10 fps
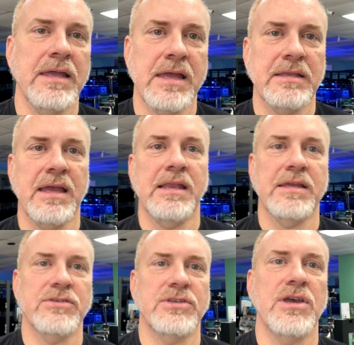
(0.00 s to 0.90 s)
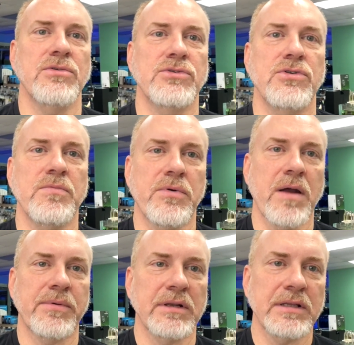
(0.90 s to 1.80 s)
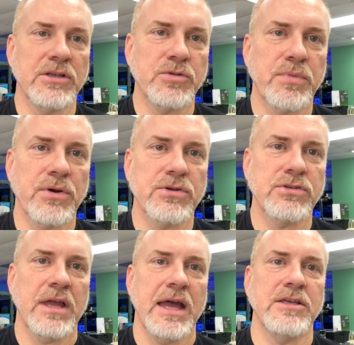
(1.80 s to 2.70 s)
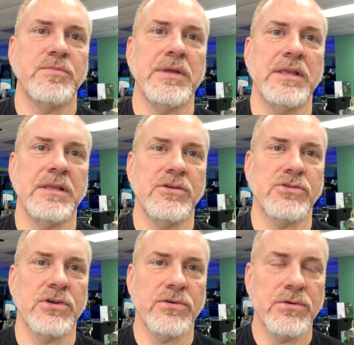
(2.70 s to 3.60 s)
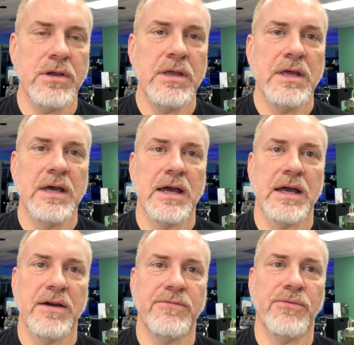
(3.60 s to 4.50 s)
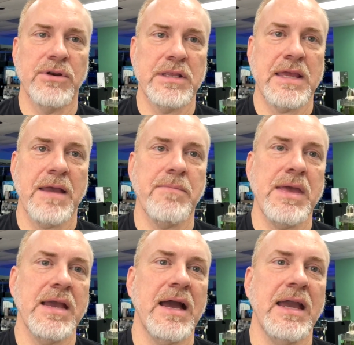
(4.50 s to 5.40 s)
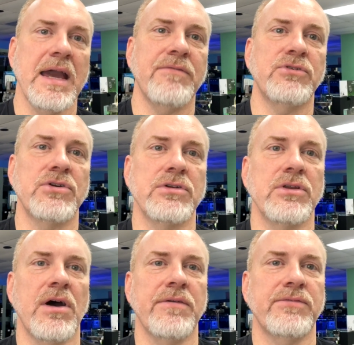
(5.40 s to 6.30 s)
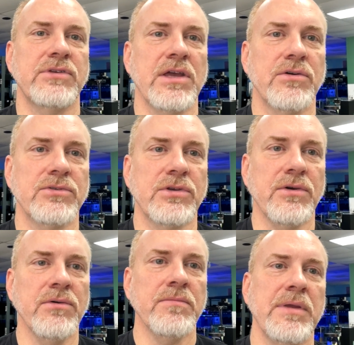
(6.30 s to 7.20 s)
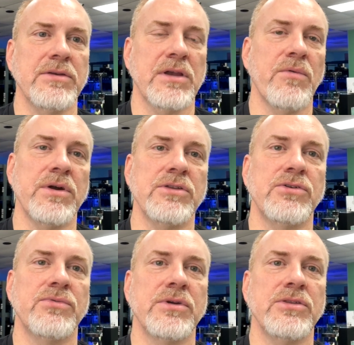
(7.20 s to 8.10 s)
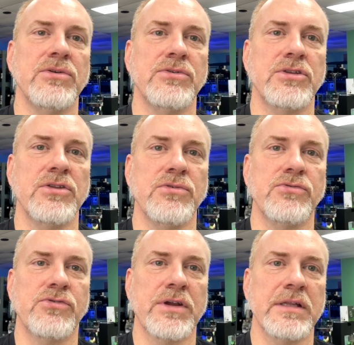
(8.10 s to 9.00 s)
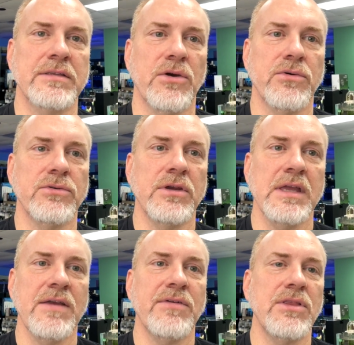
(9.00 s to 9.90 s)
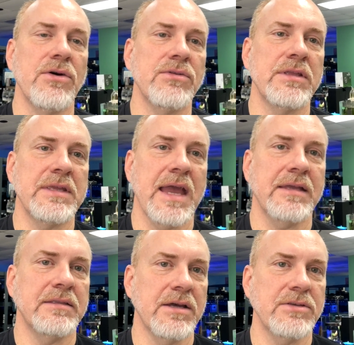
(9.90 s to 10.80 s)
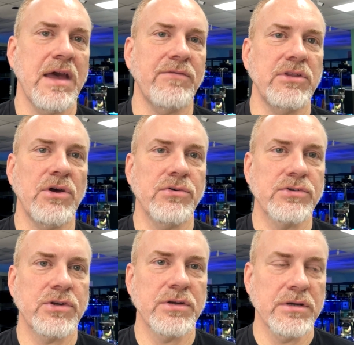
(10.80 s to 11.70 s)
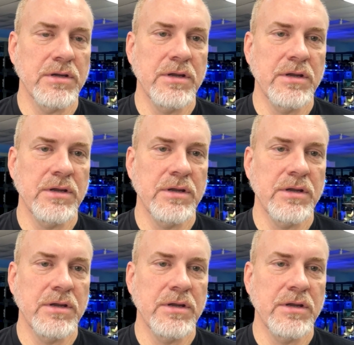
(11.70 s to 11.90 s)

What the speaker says: and getting CO2 properly dispersed has been an issue. For the time being, I have turned off CO2 because I wanted to reduce the nutrient load. Even though the tank does have a doser,